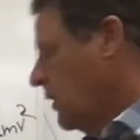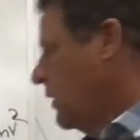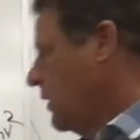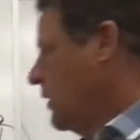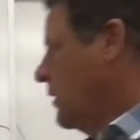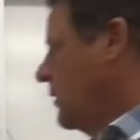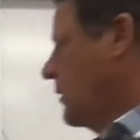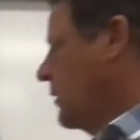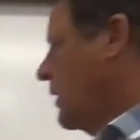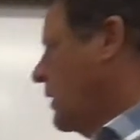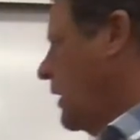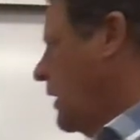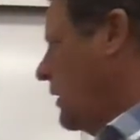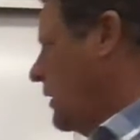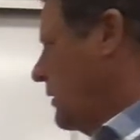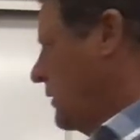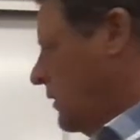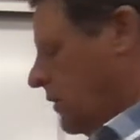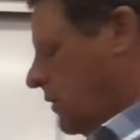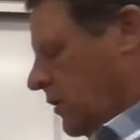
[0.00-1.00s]

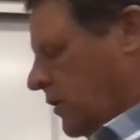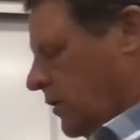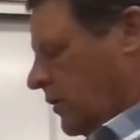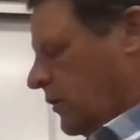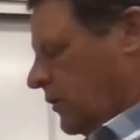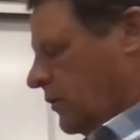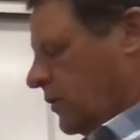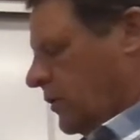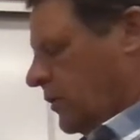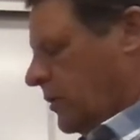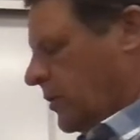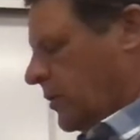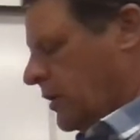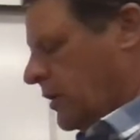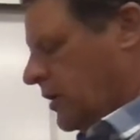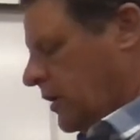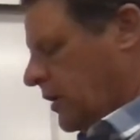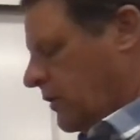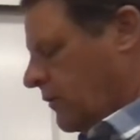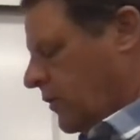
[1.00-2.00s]
Okay, so then we're going to
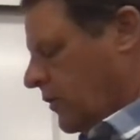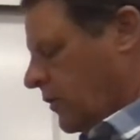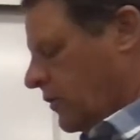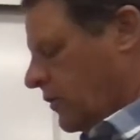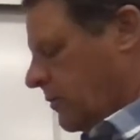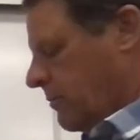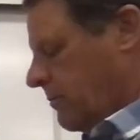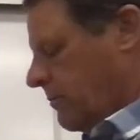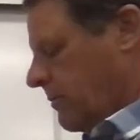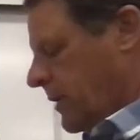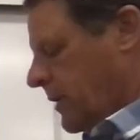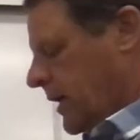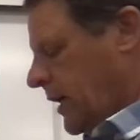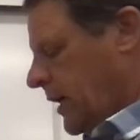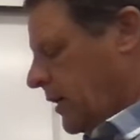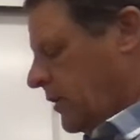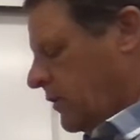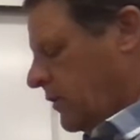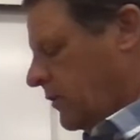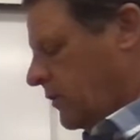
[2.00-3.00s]
take inverse
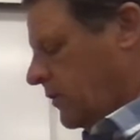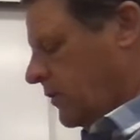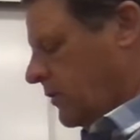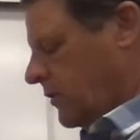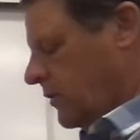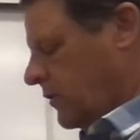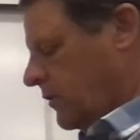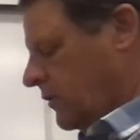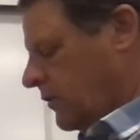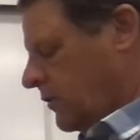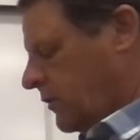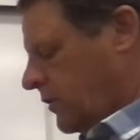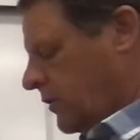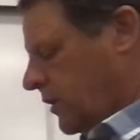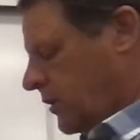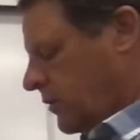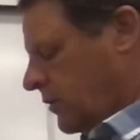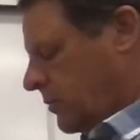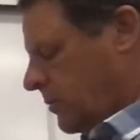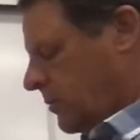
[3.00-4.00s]
minus
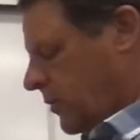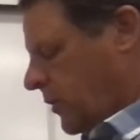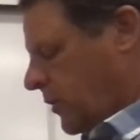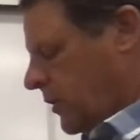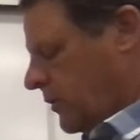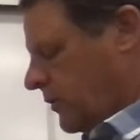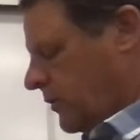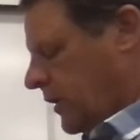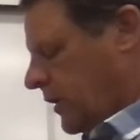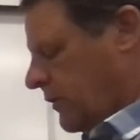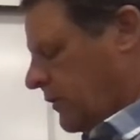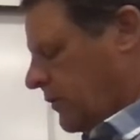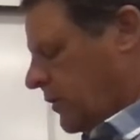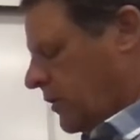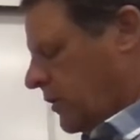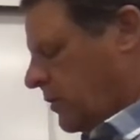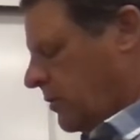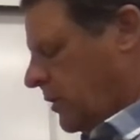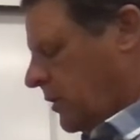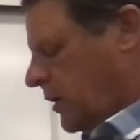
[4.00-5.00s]

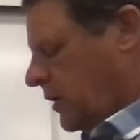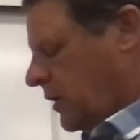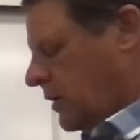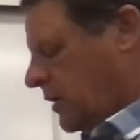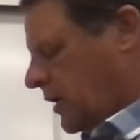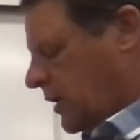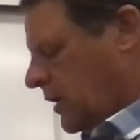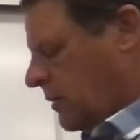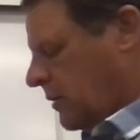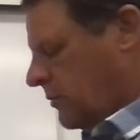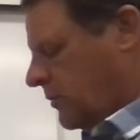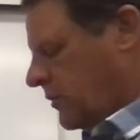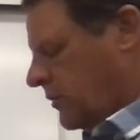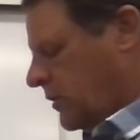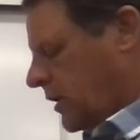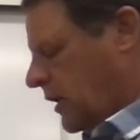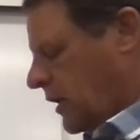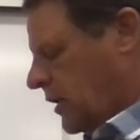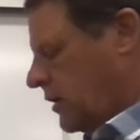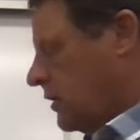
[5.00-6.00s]
6.73 times
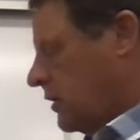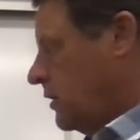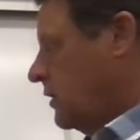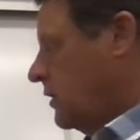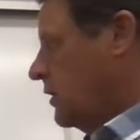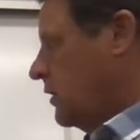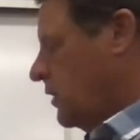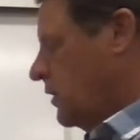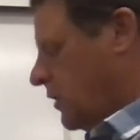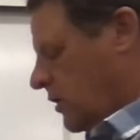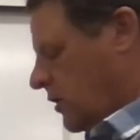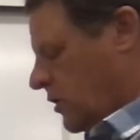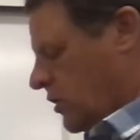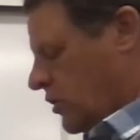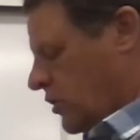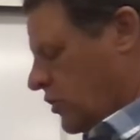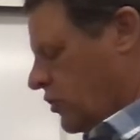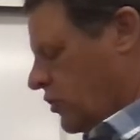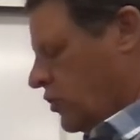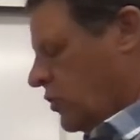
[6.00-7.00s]
10
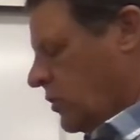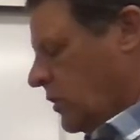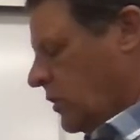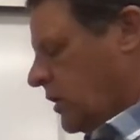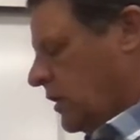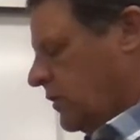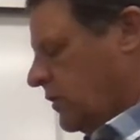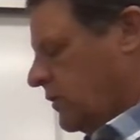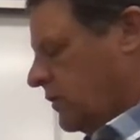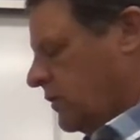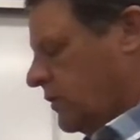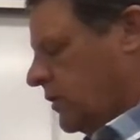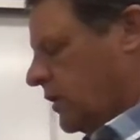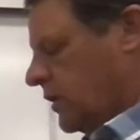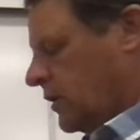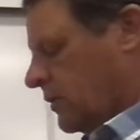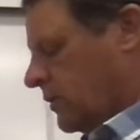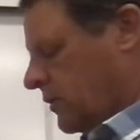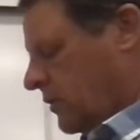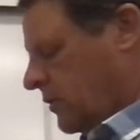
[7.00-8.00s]
to the
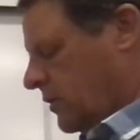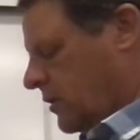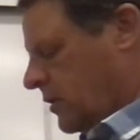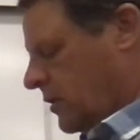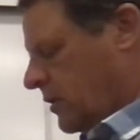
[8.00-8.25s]
6th